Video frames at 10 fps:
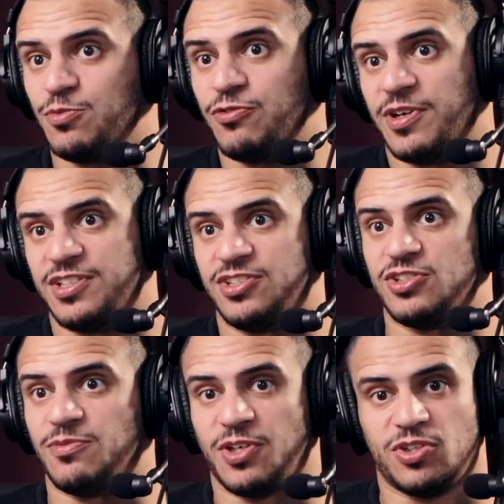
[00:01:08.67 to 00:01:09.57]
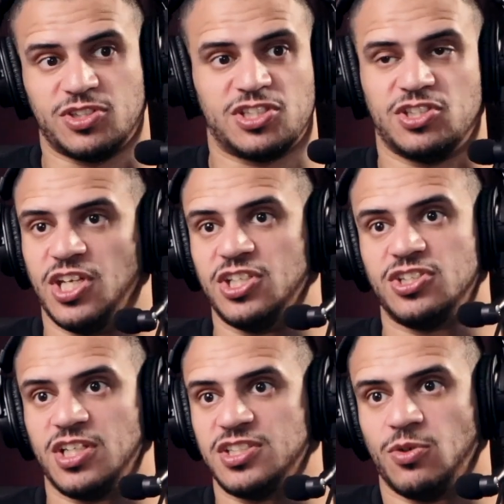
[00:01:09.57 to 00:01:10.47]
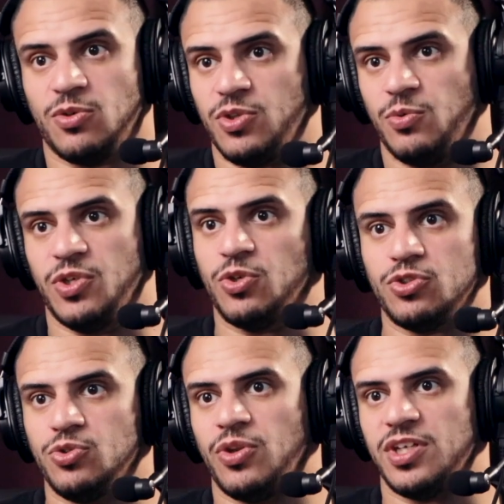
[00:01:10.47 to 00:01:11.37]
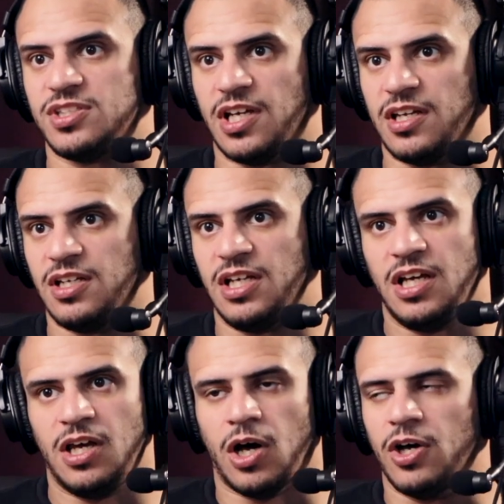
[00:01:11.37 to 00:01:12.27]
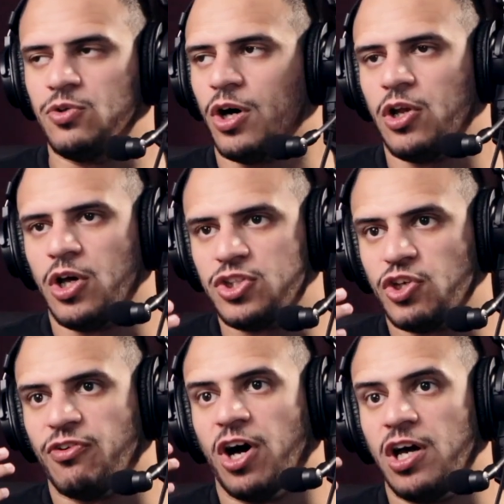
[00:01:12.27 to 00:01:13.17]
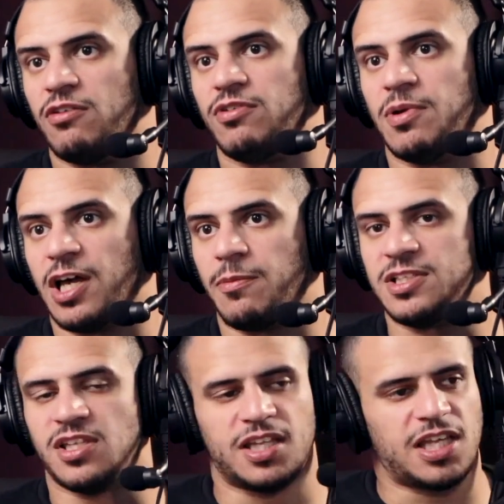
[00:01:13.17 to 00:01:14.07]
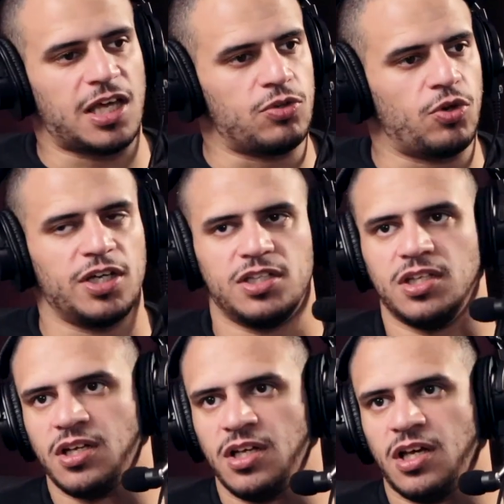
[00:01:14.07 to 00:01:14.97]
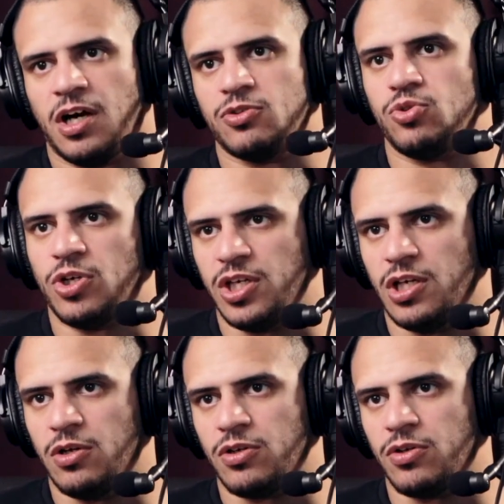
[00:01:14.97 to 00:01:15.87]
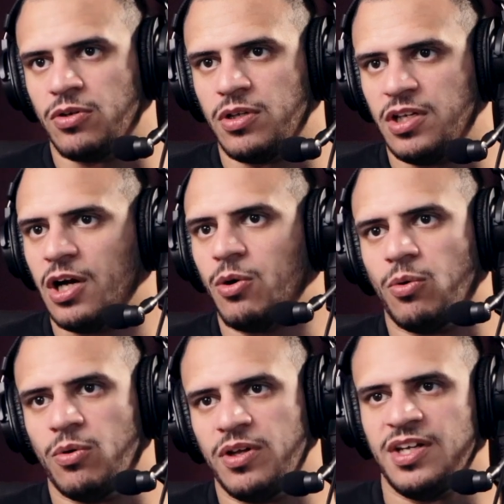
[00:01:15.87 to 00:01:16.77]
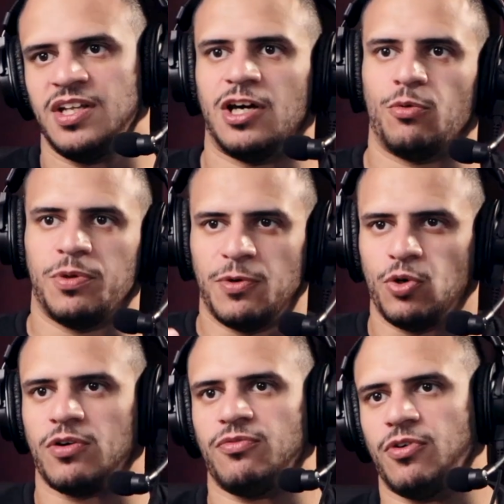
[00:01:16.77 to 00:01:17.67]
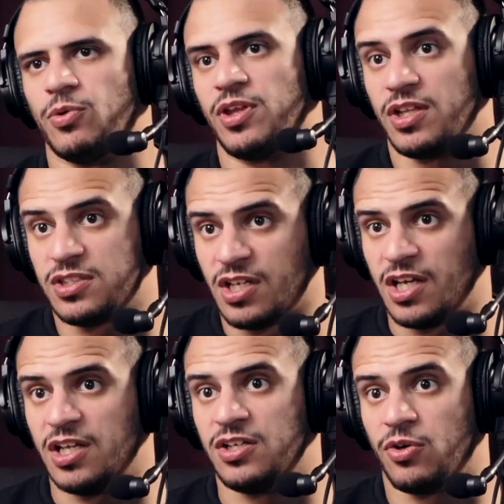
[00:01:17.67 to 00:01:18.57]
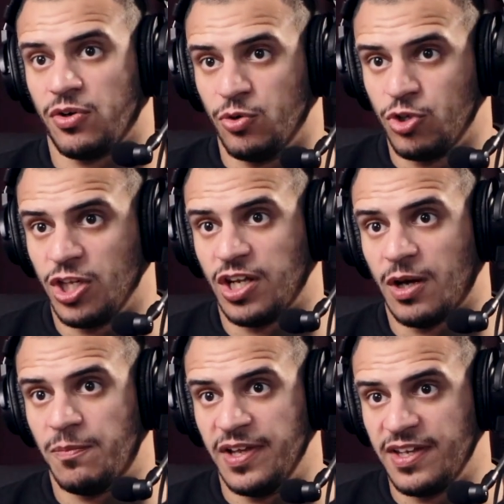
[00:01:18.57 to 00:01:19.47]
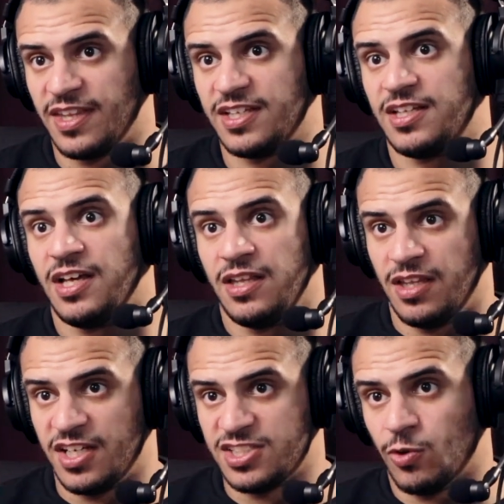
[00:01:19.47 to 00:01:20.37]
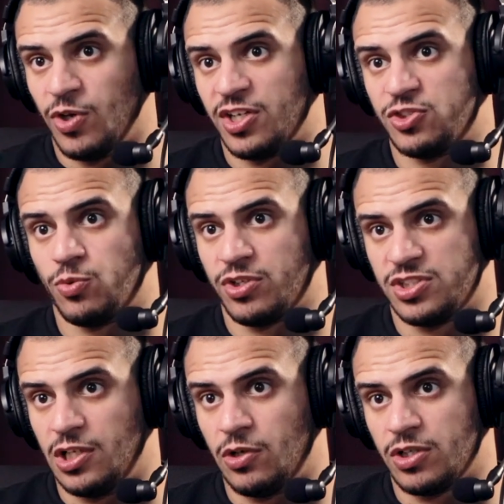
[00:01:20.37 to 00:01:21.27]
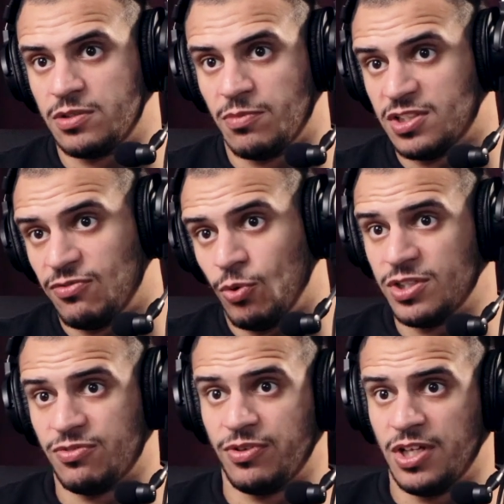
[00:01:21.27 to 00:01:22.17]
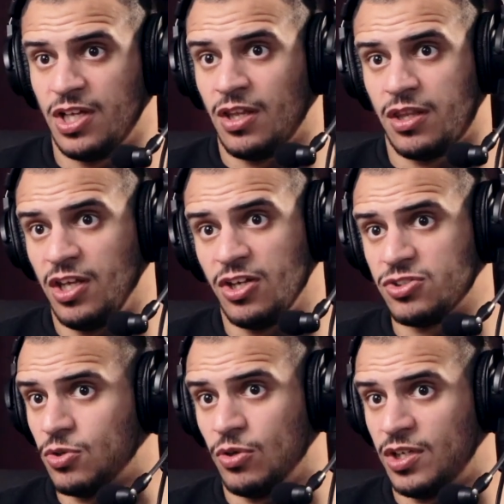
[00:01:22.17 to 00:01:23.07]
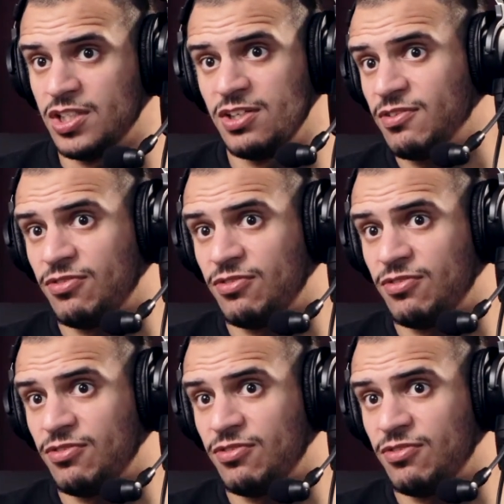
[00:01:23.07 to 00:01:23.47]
move by Jiu-Jitsu because it's dangerous, so we don't do this. And I know a lot of high-level black belts that had no idea how to do a heel hook, Now people who are following the trend or no-gi grappling, there is awareness towards heel hooks. But if you want 3 years ago, not even